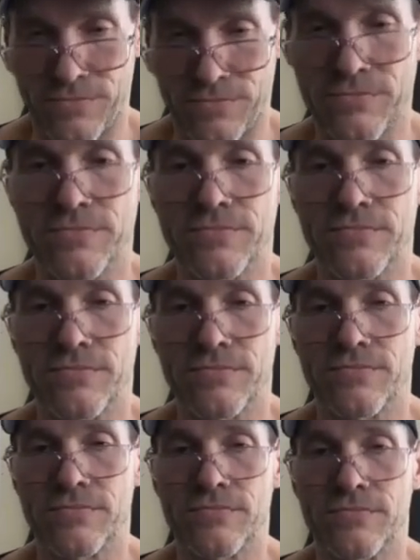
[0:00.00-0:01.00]

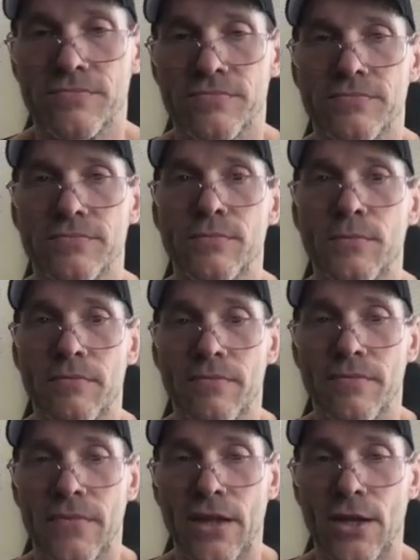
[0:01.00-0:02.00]

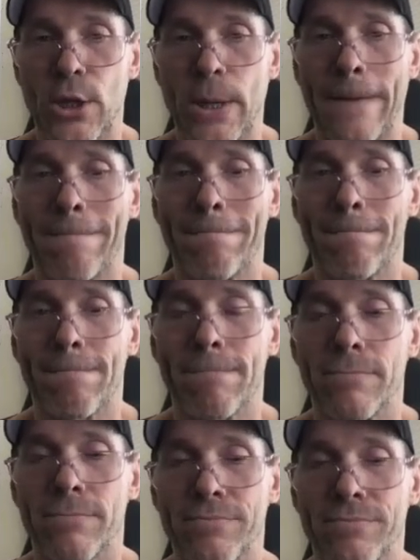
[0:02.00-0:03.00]

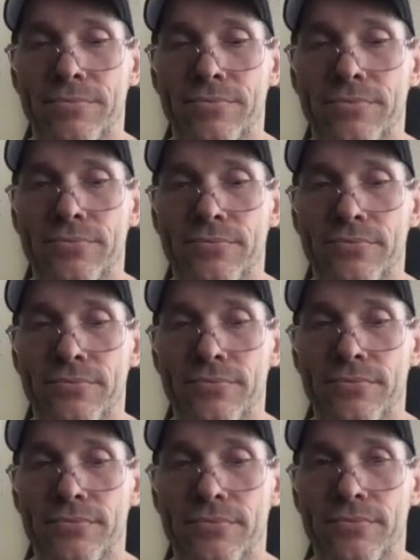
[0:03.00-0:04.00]

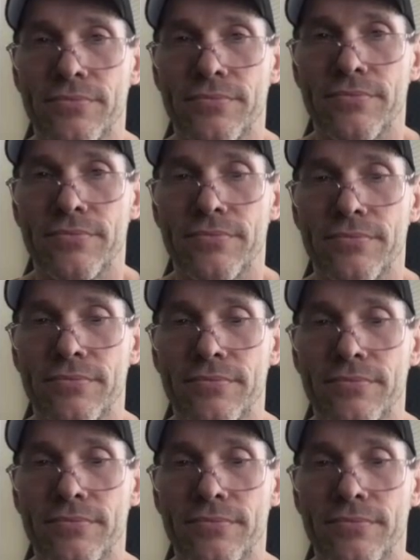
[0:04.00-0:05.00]

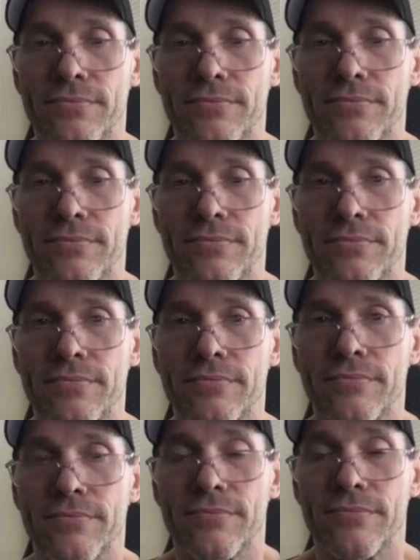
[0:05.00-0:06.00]

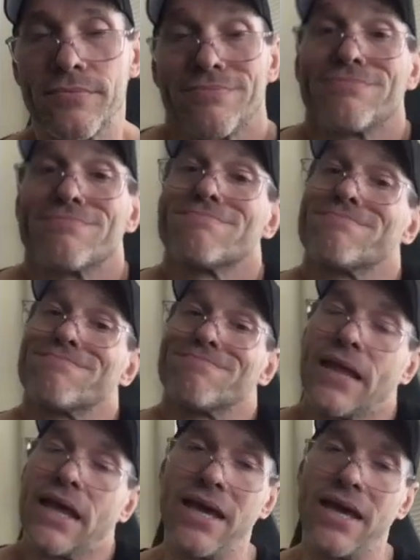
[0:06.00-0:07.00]

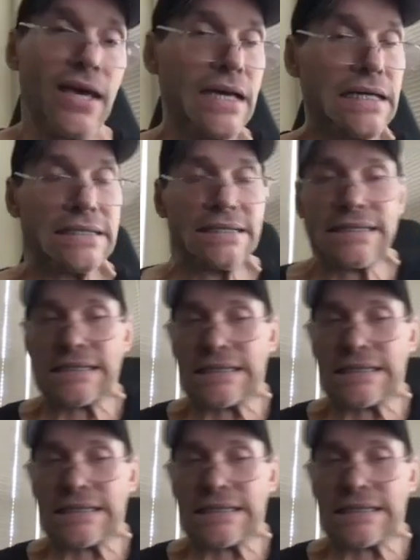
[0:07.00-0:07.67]
This person isn't speaking.